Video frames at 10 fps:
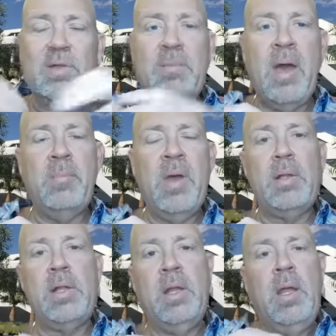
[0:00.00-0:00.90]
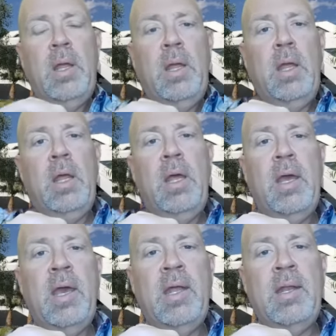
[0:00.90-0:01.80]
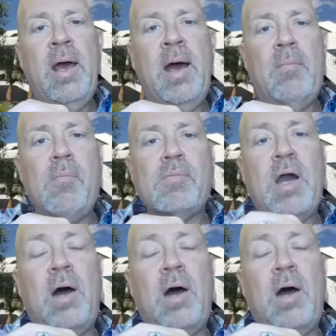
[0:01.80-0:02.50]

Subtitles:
including Matt Mellon. And I'll